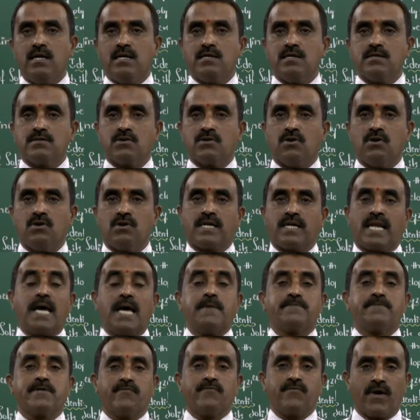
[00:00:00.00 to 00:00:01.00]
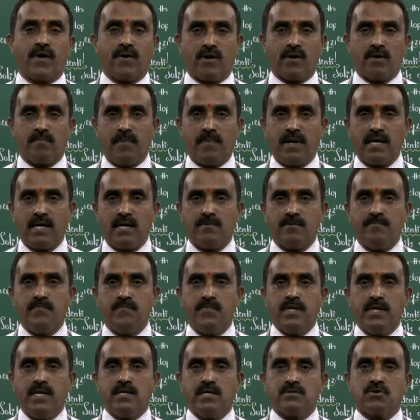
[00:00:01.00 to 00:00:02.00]
so types of development.
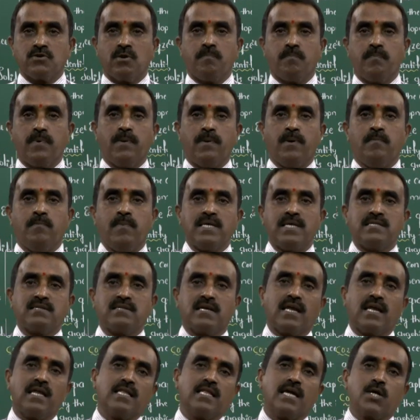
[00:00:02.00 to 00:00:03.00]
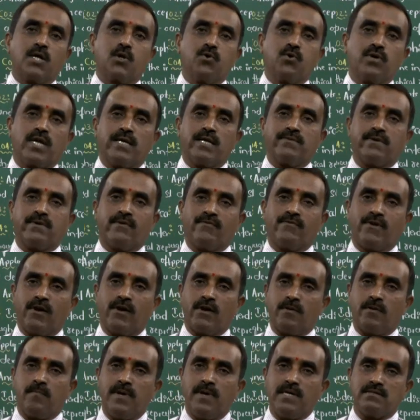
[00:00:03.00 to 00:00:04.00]
So basically there are two types of
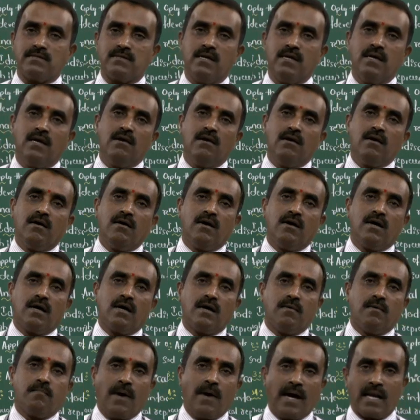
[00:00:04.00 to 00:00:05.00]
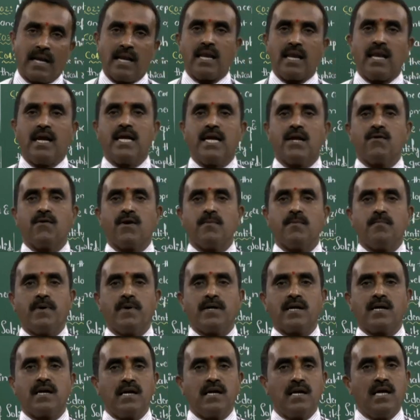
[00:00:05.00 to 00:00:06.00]
developments, parallel line development
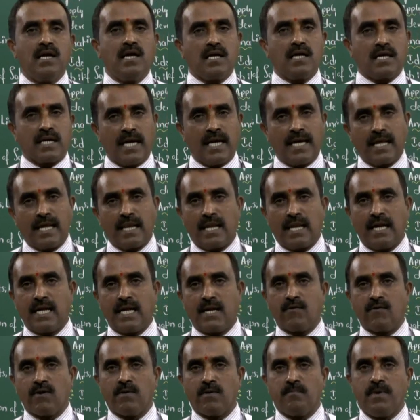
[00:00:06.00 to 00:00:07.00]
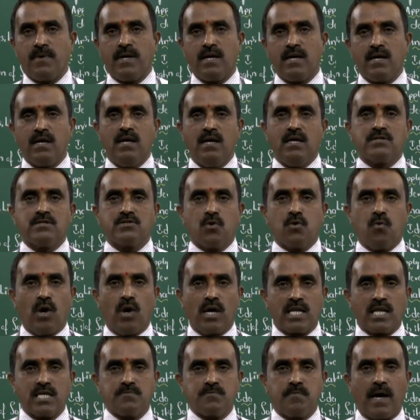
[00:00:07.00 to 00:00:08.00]
and radial line development. So
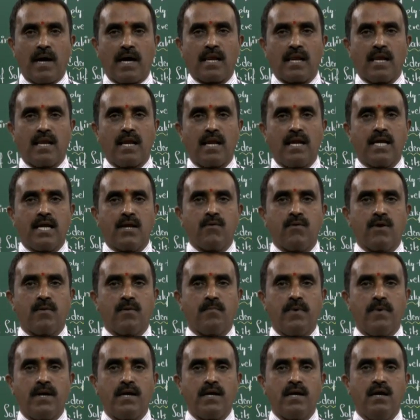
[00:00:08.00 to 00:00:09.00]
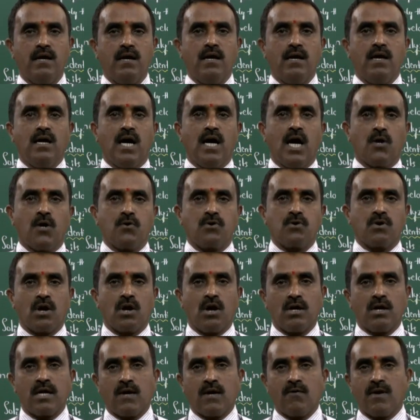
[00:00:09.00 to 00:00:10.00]
what is parallel line development? How to
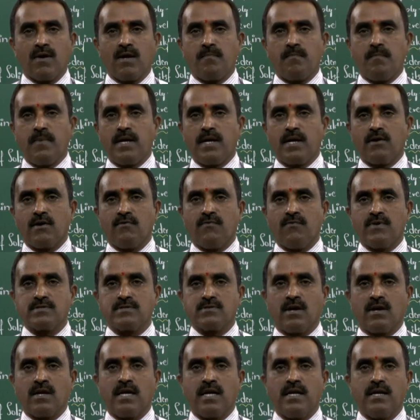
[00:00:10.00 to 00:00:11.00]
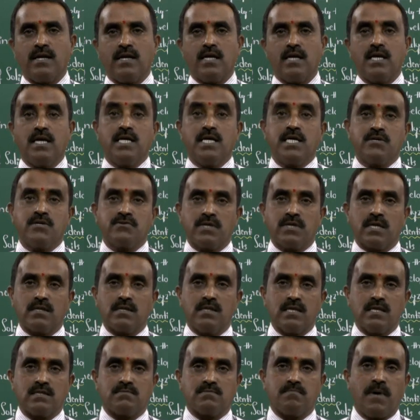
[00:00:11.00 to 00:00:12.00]
draw development of a solid using
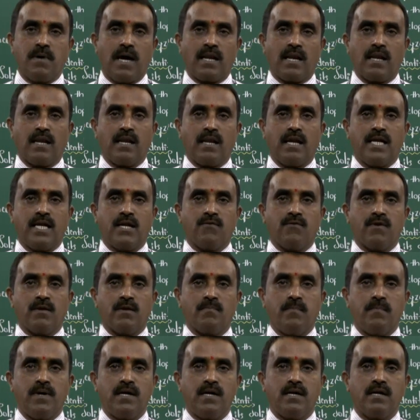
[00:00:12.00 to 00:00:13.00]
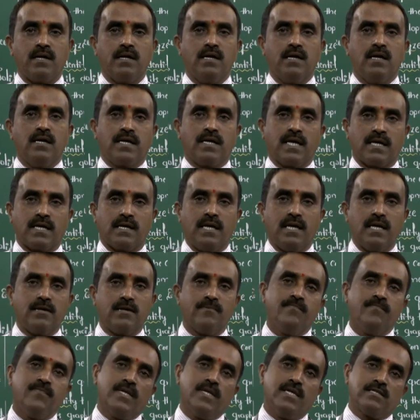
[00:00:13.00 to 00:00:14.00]
this parallel line development technique?
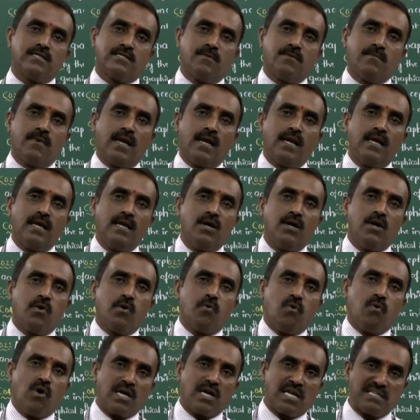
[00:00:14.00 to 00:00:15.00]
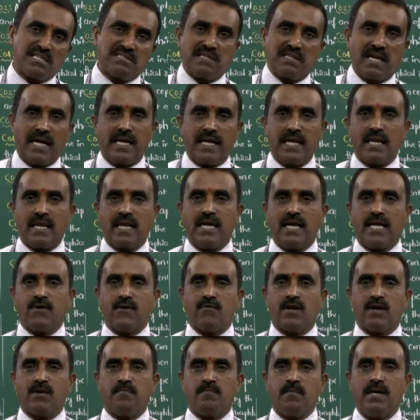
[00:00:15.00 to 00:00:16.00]
Similarly, what is radial line
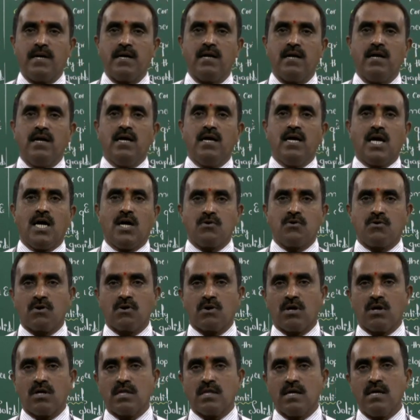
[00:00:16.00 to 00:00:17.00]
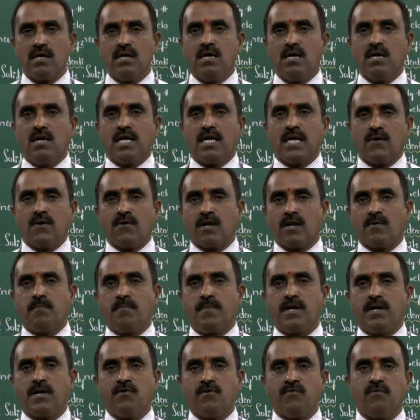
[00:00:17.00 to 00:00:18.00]
development? How to draw the
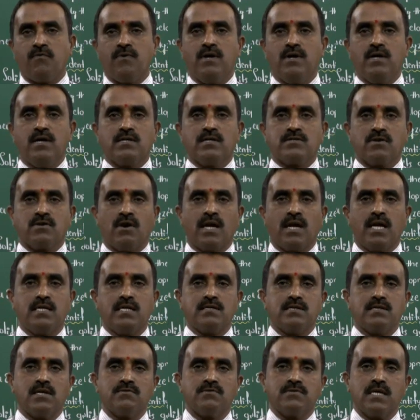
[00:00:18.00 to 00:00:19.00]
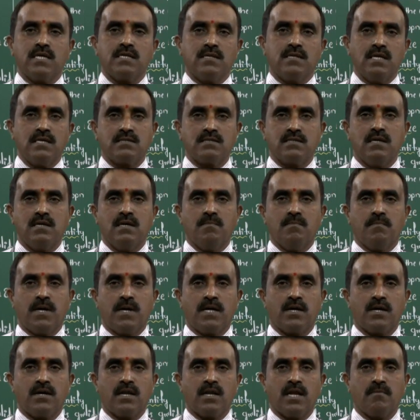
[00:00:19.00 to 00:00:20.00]
development of solids using this
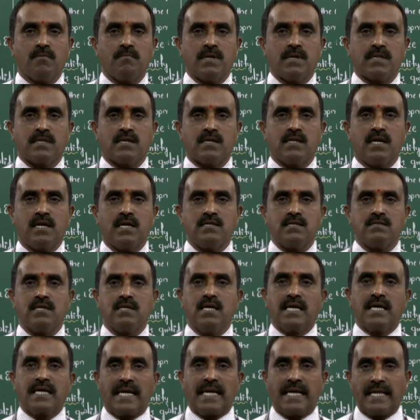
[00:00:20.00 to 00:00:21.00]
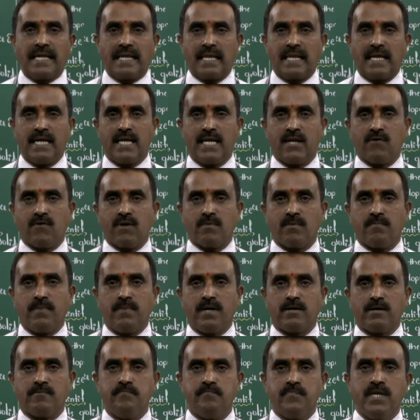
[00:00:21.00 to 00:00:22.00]
particular method, that is radial line development.
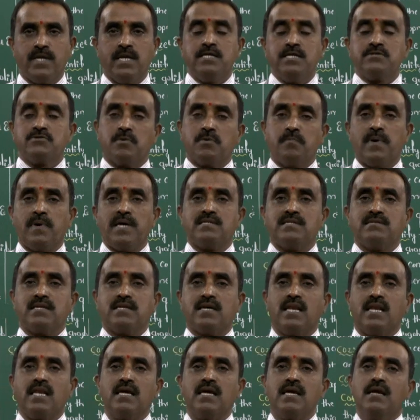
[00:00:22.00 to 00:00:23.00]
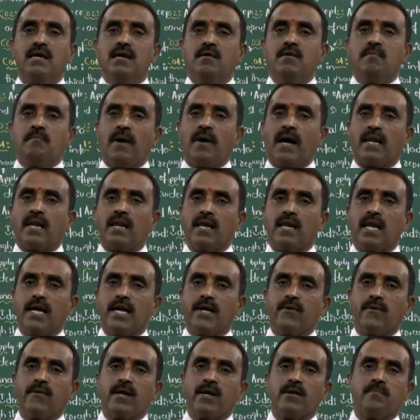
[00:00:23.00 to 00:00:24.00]
So basically parallel line
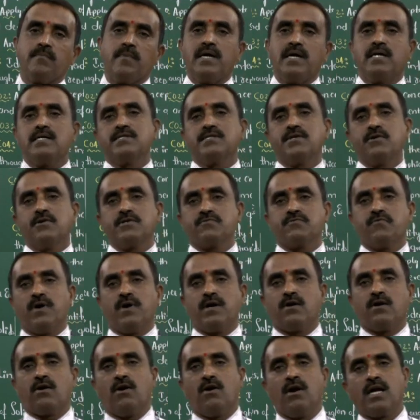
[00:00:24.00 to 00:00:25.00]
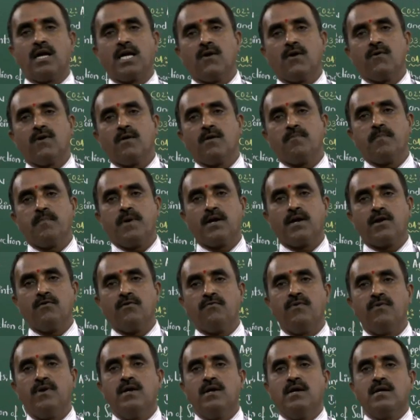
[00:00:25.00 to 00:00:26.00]
development is used for drawing development of
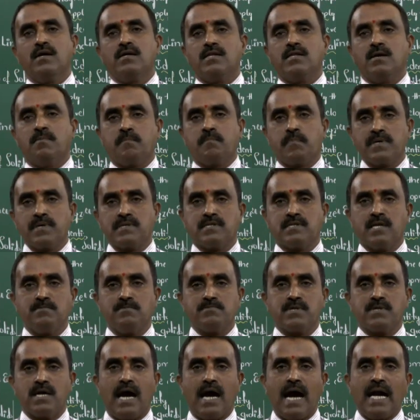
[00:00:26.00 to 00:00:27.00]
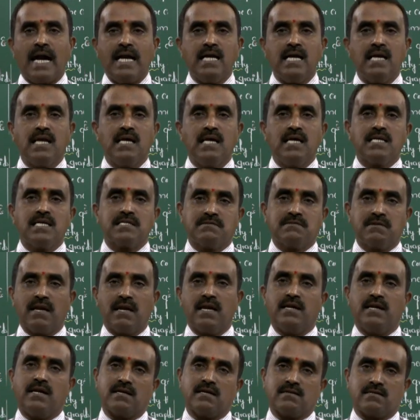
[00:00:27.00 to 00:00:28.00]
the prisms and
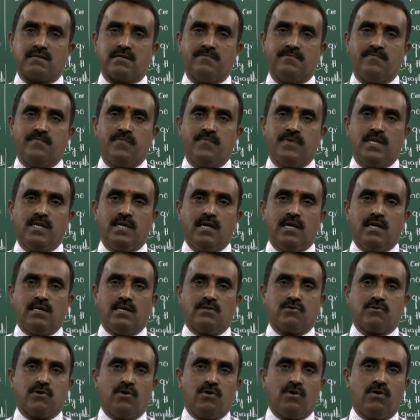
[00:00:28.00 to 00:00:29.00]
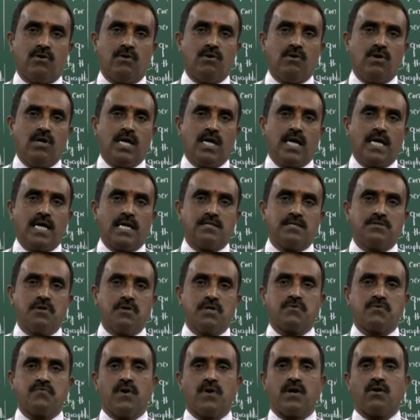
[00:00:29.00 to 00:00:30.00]
cylinders. So it is
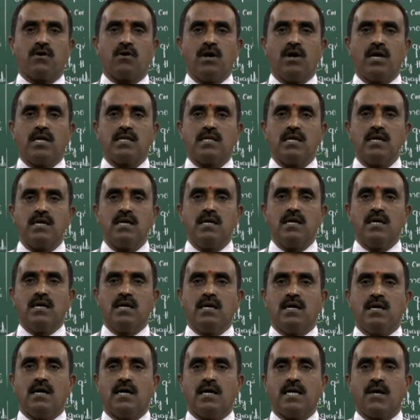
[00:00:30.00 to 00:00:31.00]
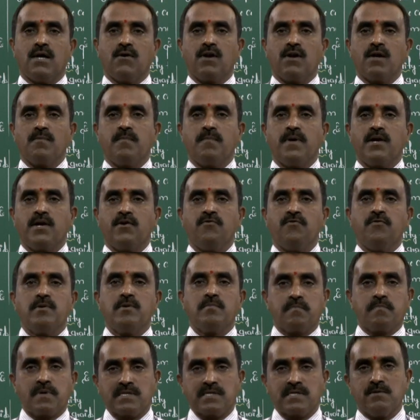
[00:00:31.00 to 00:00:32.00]
used for drawing the development
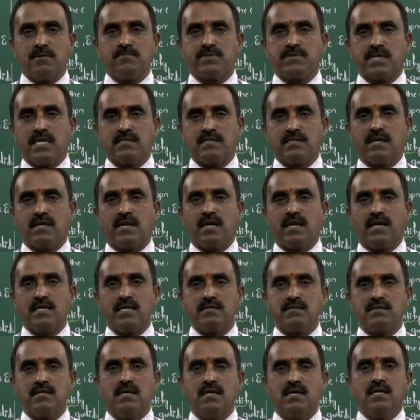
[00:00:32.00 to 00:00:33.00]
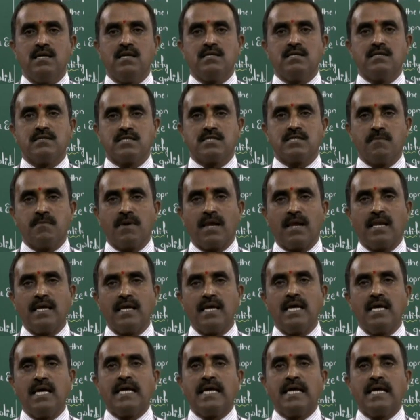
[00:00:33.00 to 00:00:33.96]
of prisms and cylinders. Similarly,